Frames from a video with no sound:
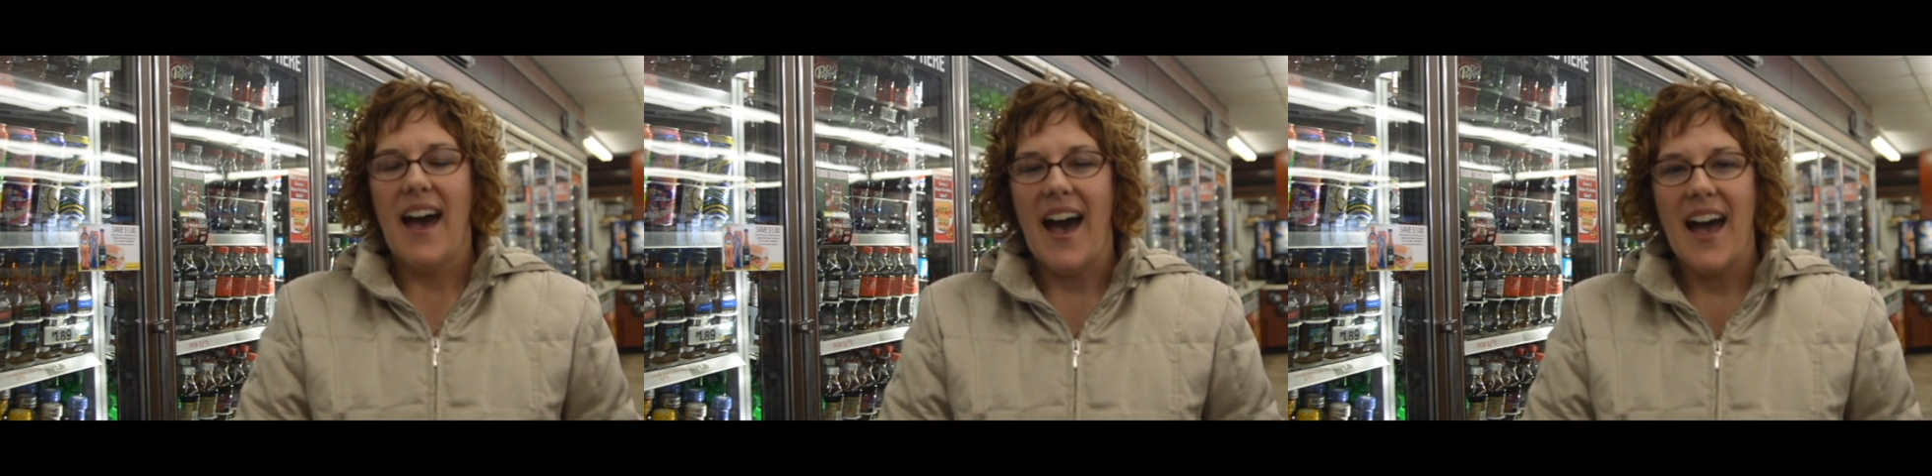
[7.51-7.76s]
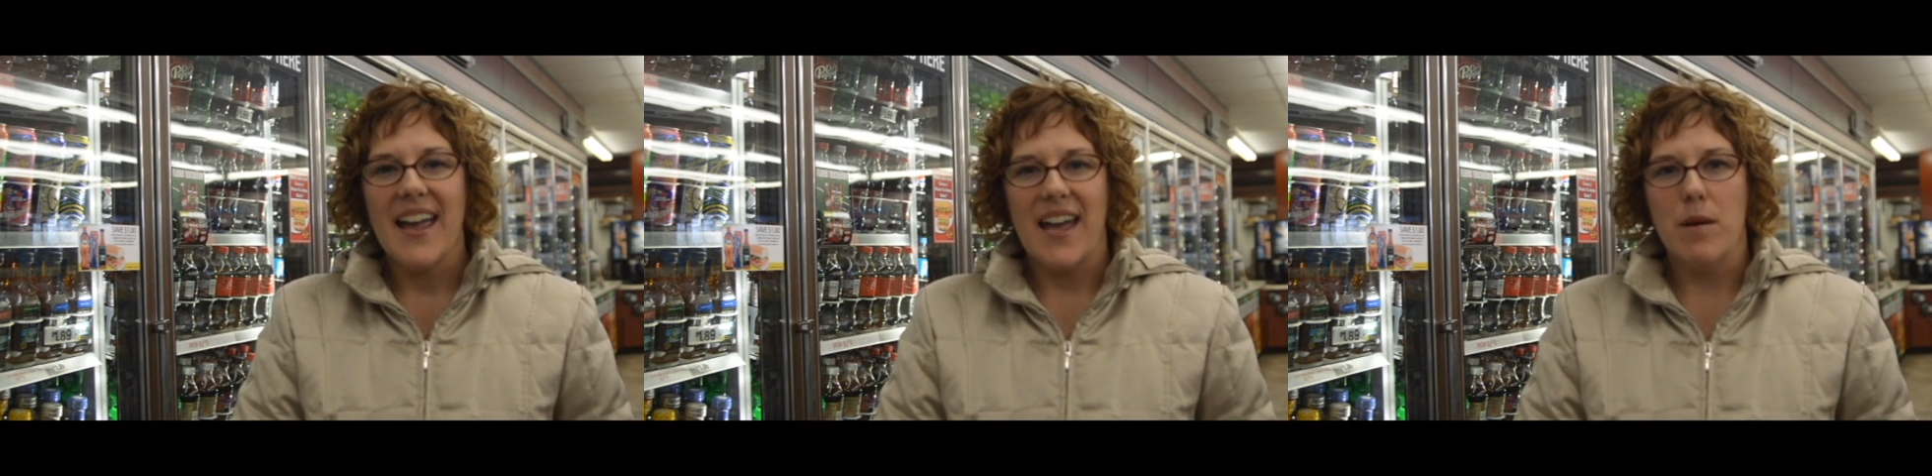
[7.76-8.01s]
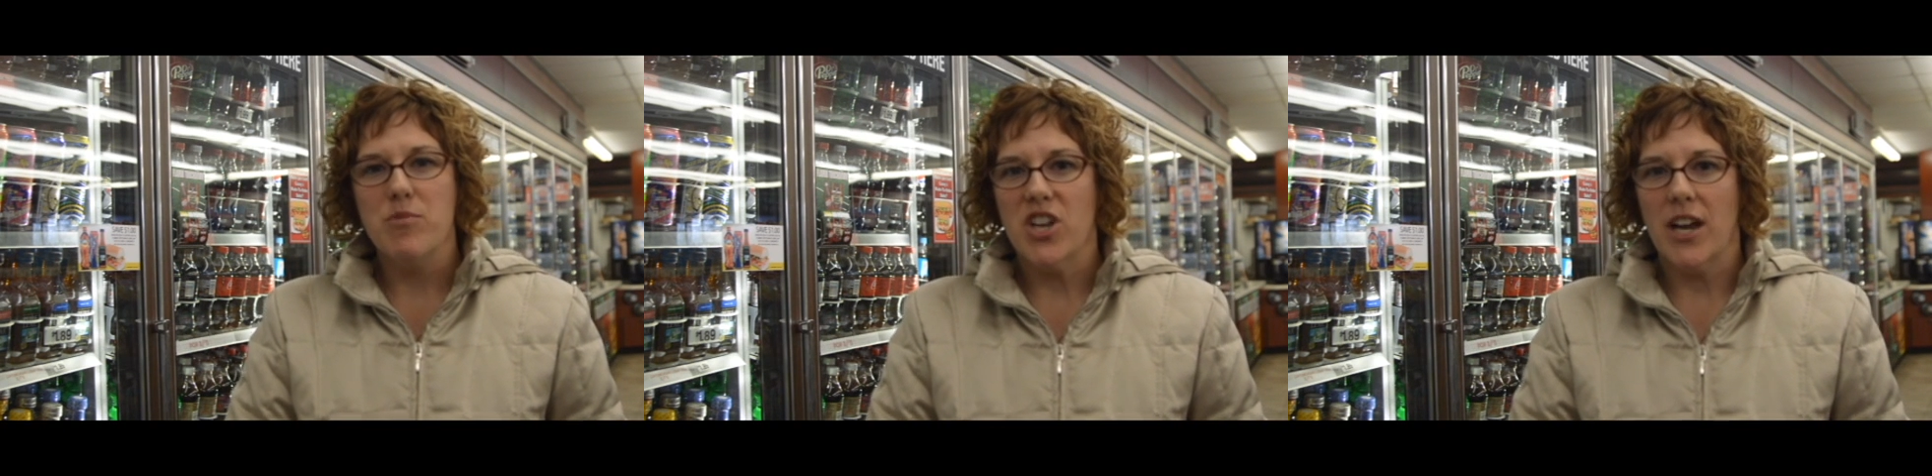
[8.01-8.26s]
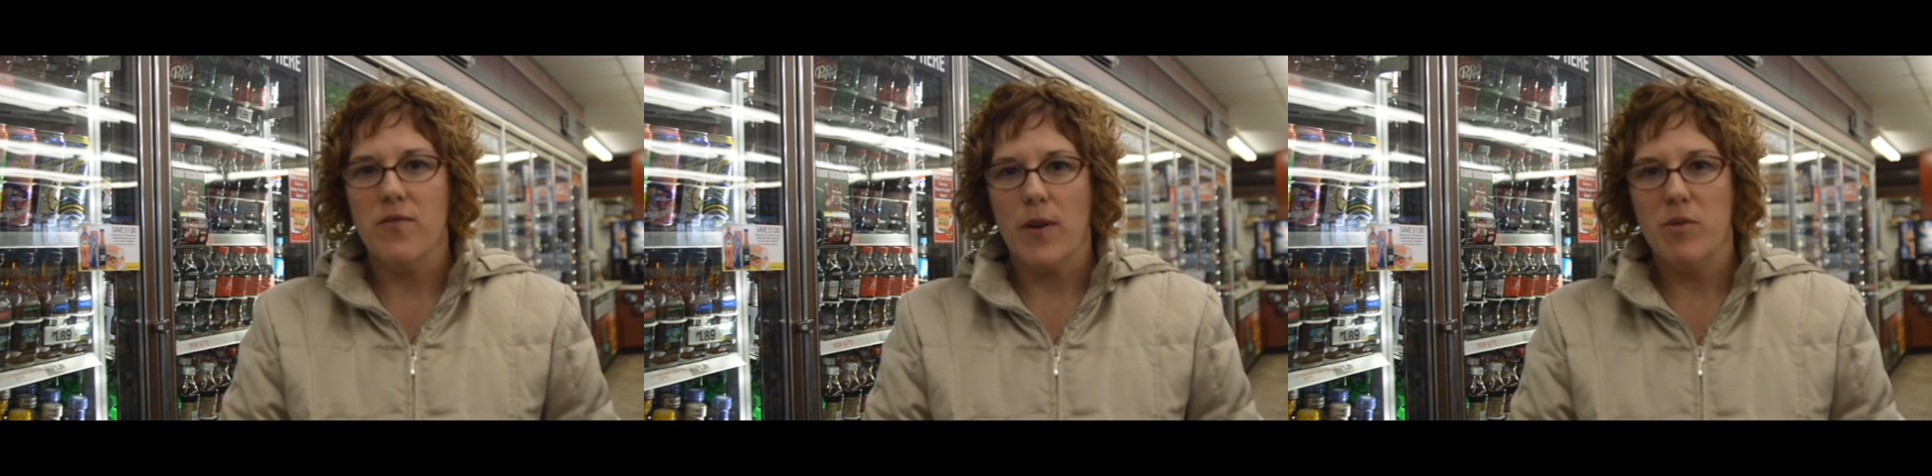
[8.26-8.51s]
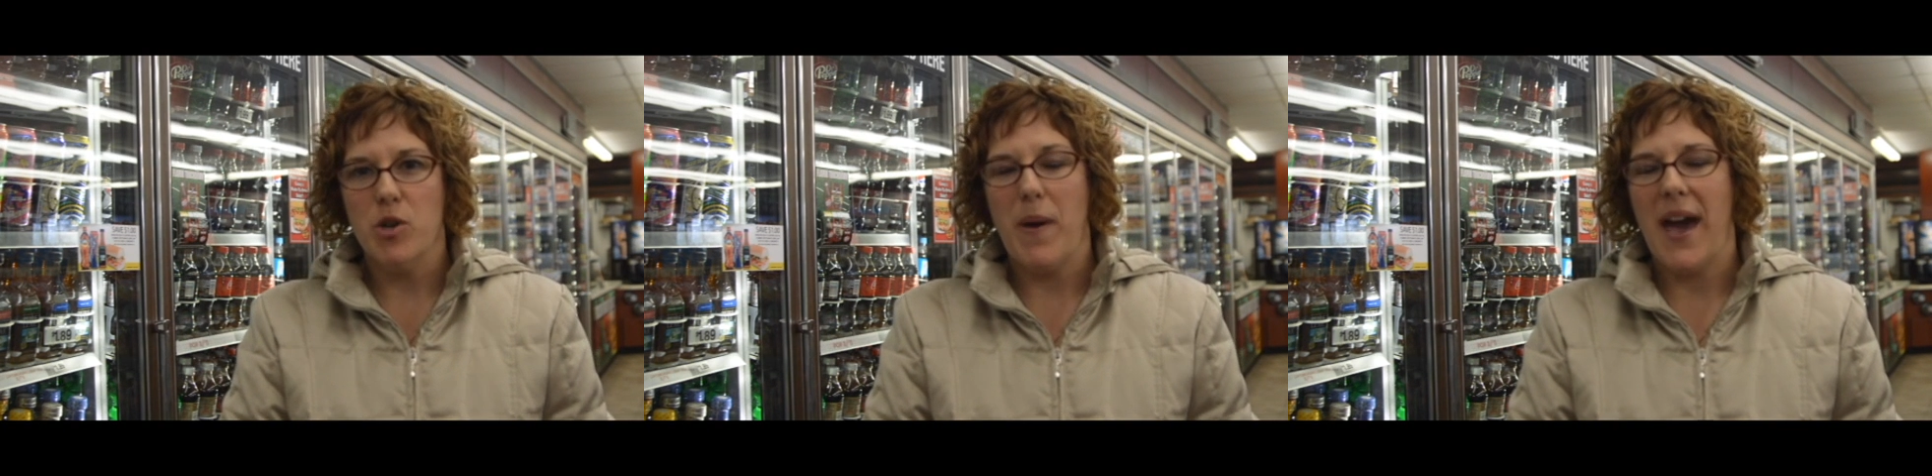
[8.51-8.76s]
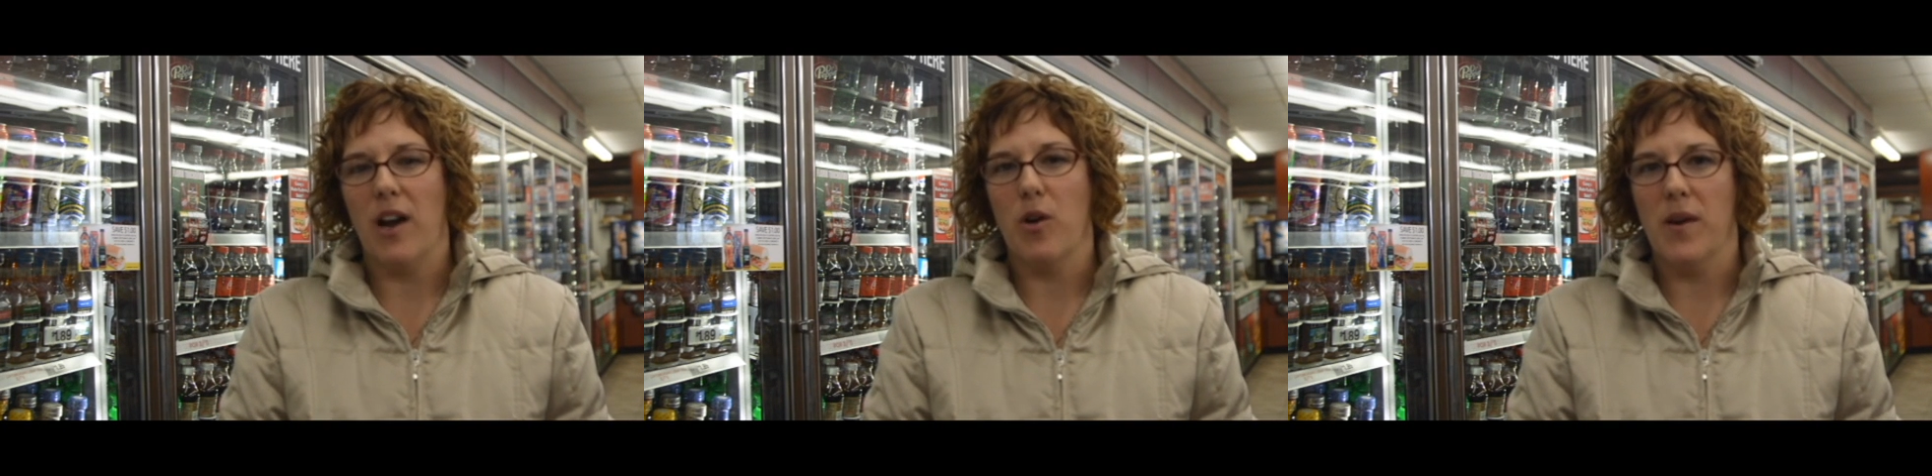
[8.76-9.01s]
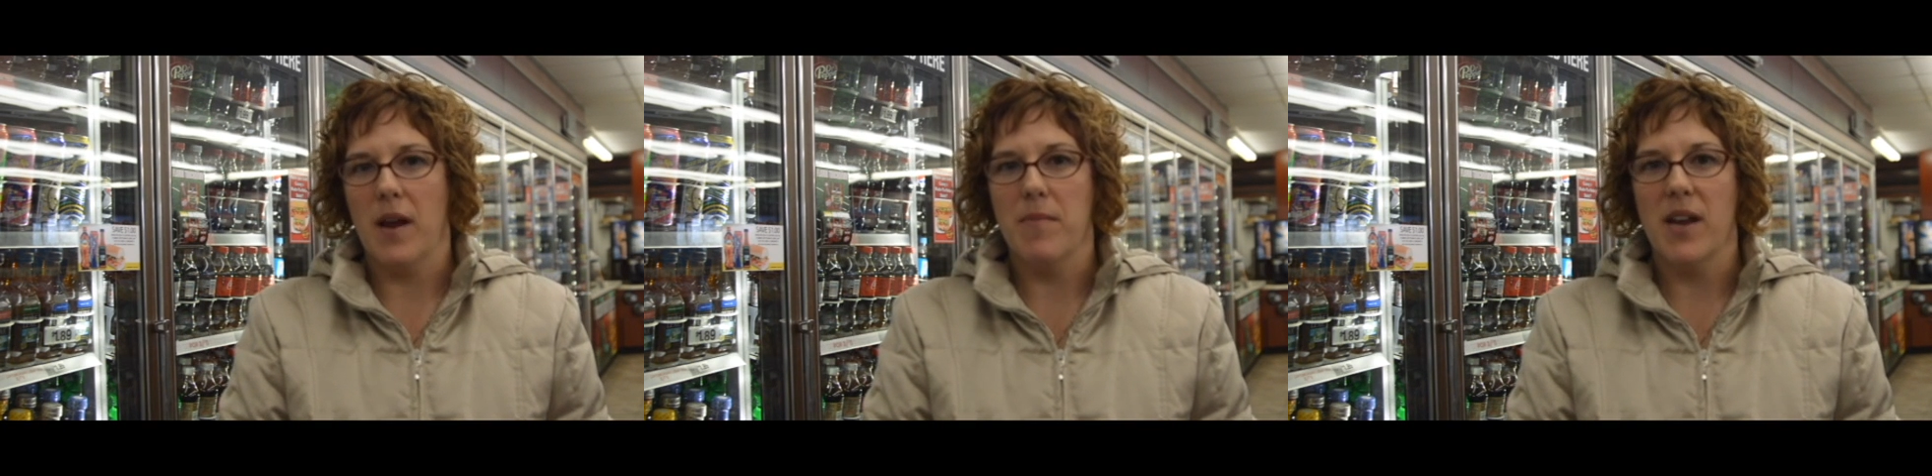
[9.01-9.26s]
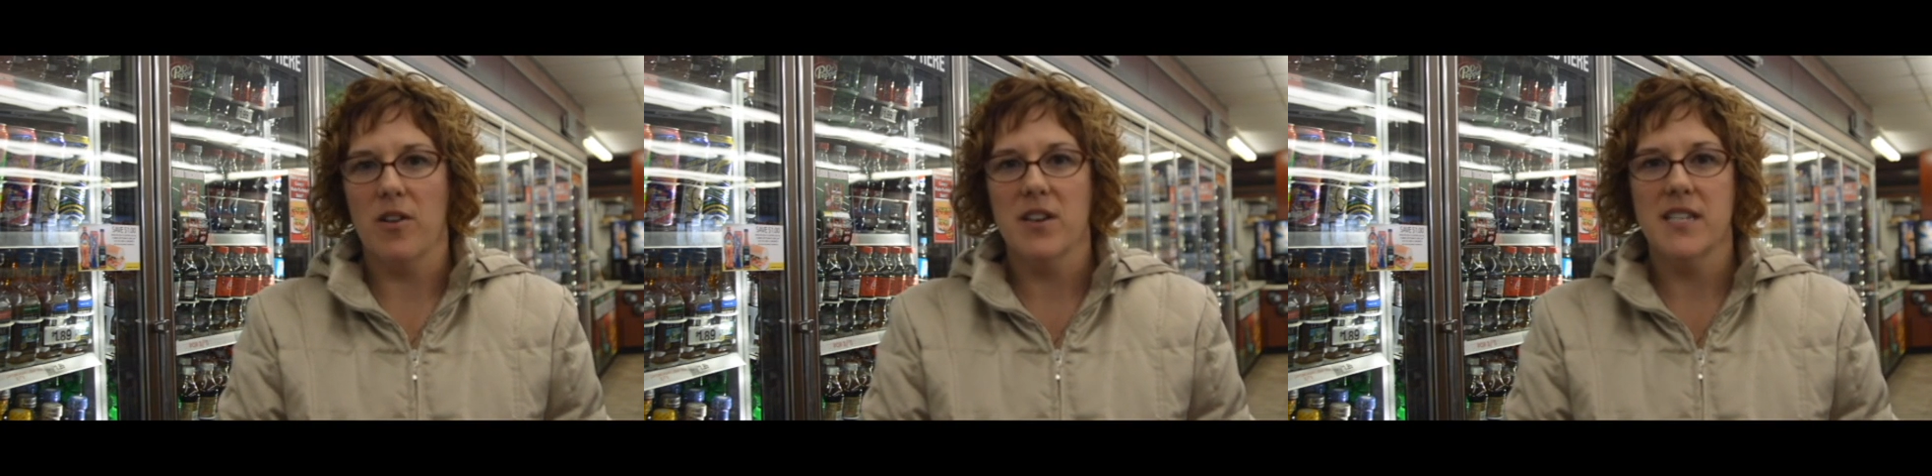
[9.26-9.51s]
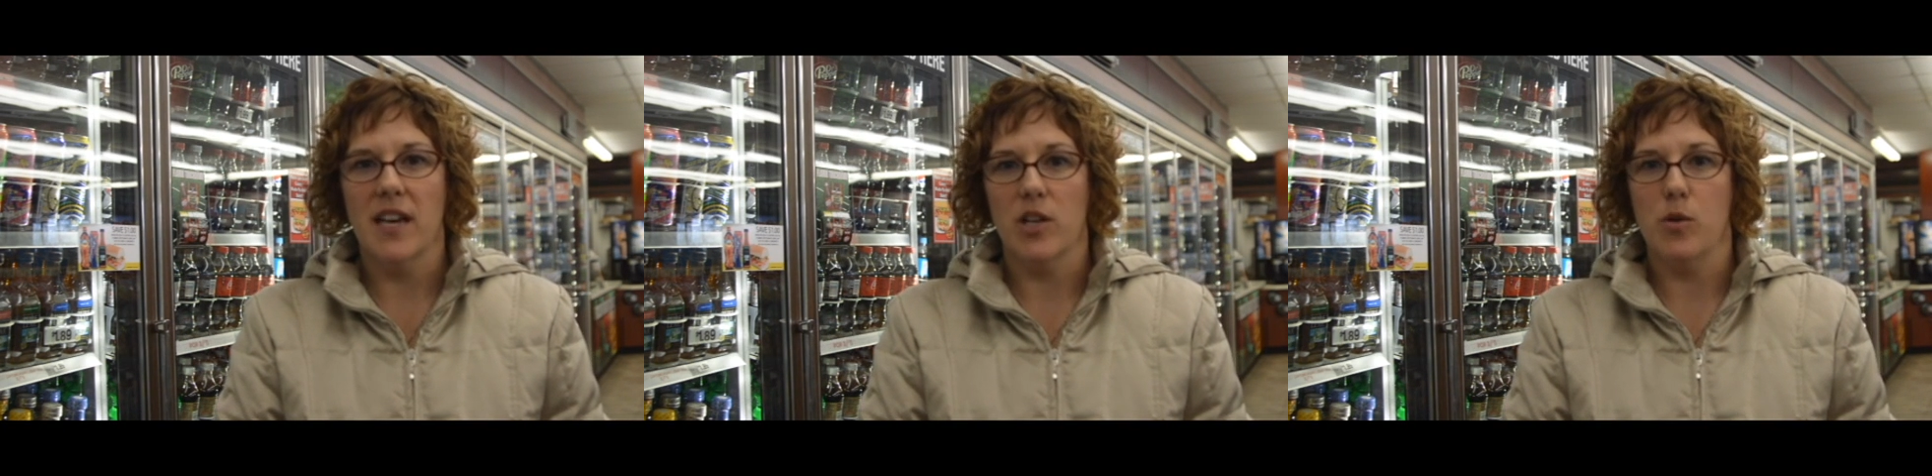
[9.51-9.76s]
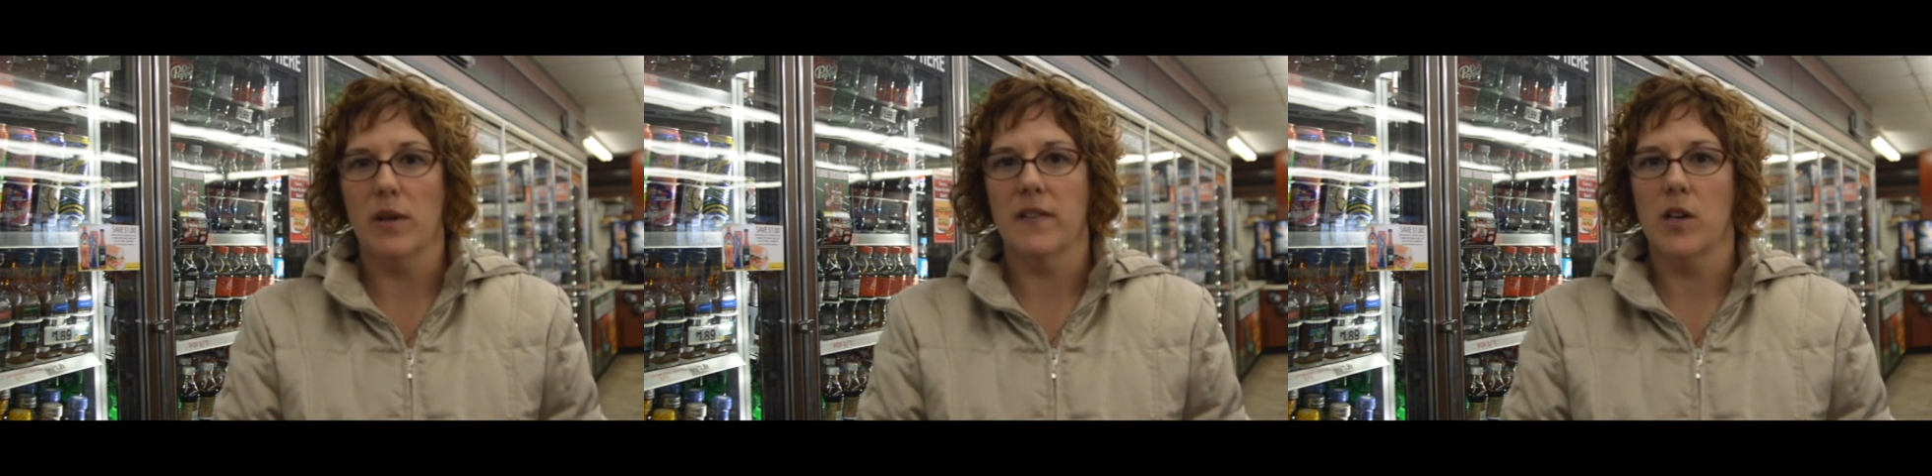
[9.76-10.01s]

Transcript: Hi, I'm Jen from Dupaco and I'm here to tell you a